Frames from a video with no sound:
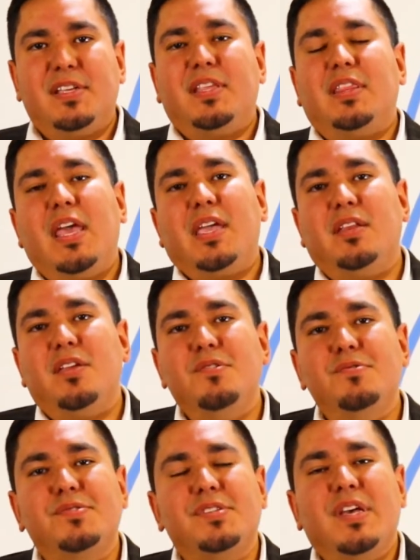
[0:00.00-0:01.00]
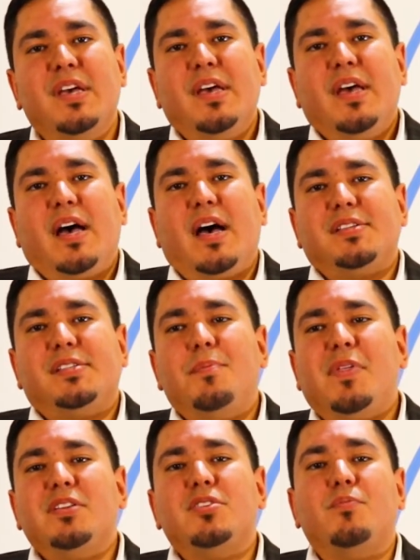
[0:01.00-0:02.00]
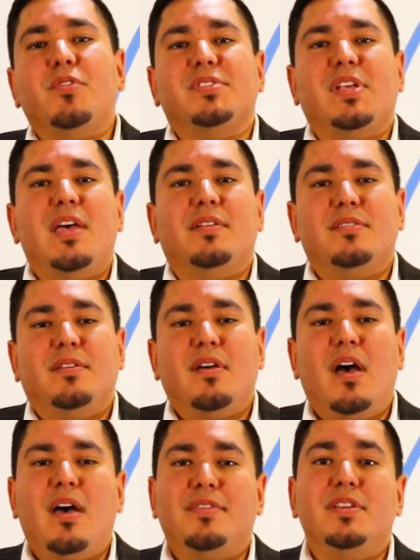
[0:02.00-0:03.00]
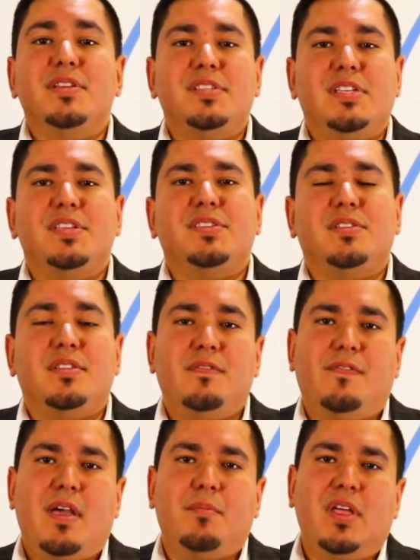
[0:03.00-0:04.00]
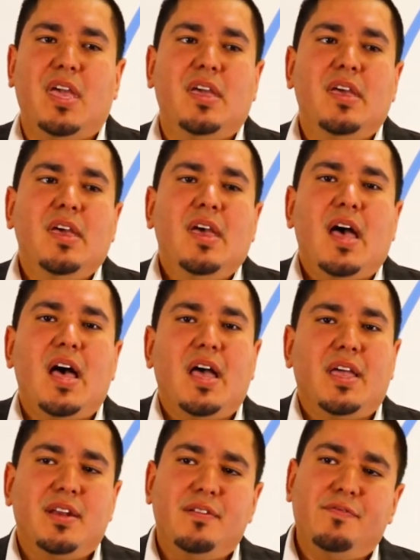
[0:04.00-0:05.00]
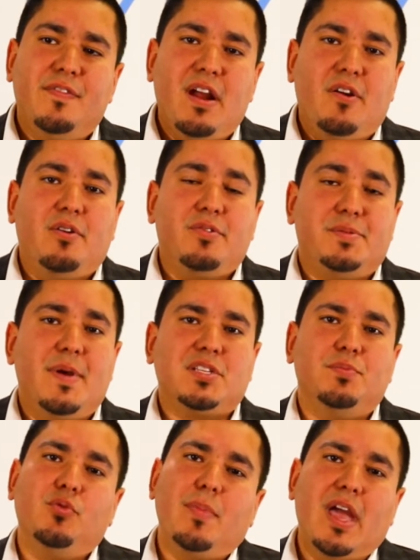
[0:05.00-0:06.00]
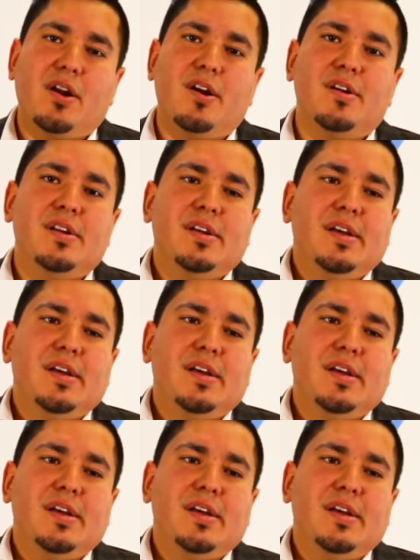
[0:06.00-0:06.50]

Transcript: that they can use, something to present the deceased to the family in a very respectable manner,